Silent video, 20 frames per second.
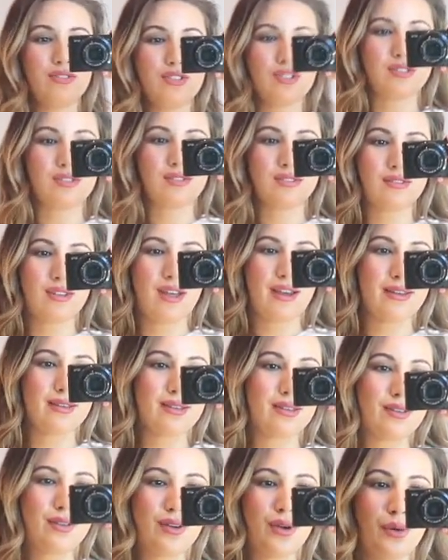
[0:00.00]
even just
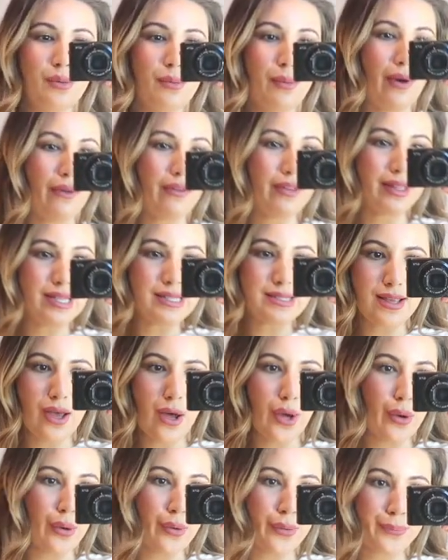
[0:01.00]
like wearing this
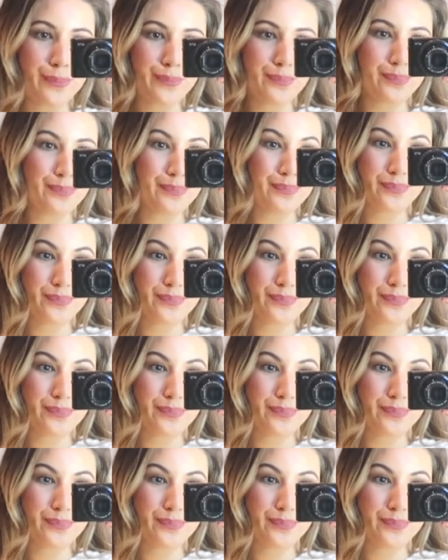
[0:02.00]
at home.